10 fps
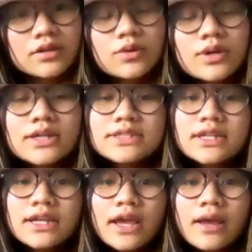you guys
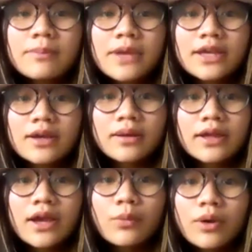can make a
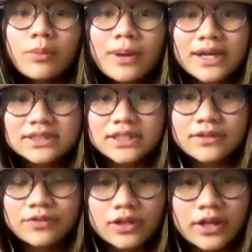get well
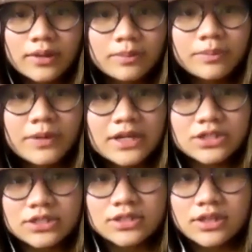basket for like
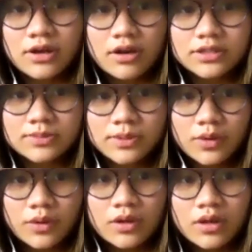patients in the hospital